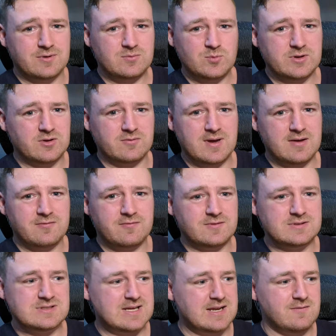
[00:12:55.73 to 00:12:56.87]
when the ref
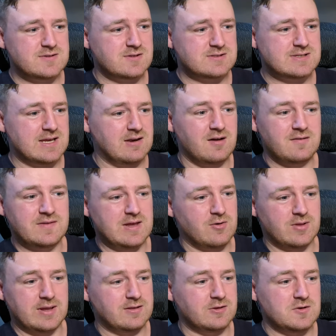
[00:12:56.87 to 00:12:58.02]
said it was a send-off, they
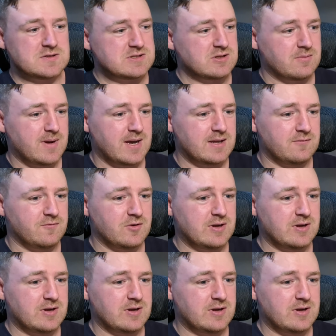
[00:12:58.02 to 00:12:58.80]
were like losing their mind,